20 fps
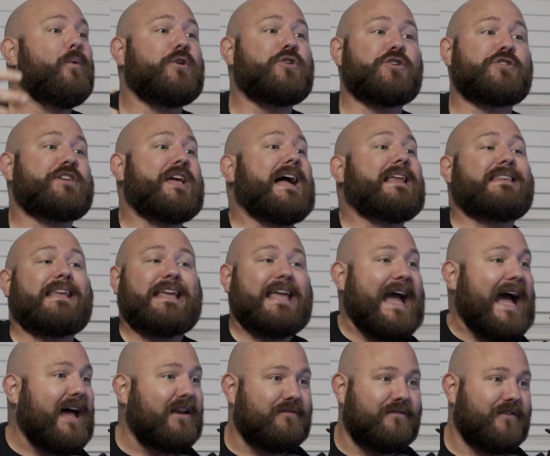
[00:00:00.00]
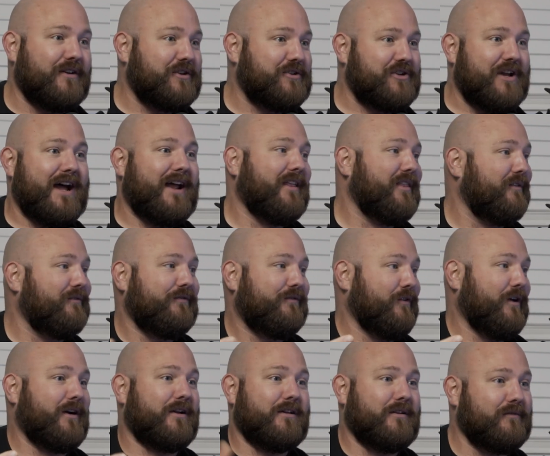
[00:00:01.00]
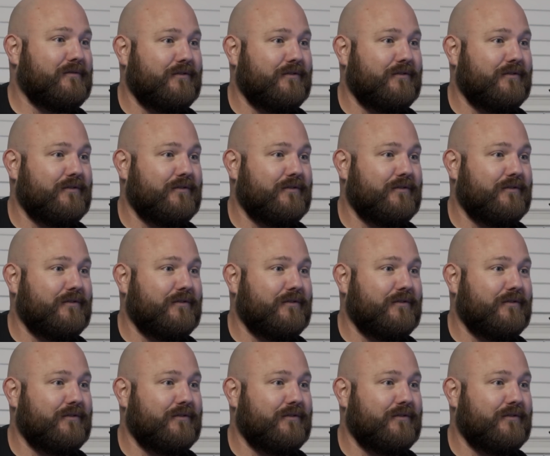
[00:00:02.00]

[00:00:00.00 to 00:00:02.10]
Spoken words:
We just got the catfish out of the fucking.